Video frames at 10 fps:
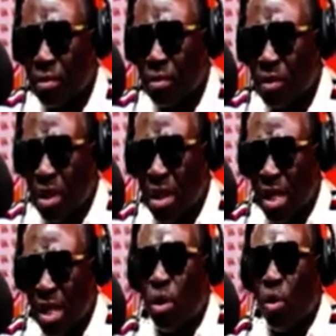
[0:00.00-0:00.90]
Yes.
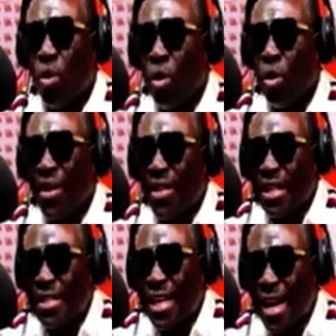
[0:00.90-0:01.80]
If you all lunch
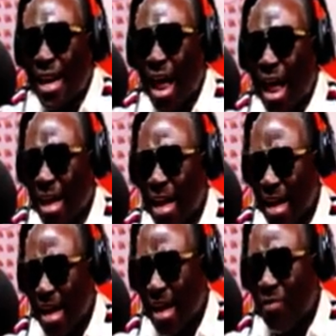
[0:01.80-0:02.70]
is hammer,
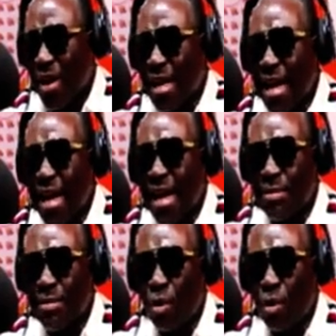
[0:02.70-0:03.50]
if I say a team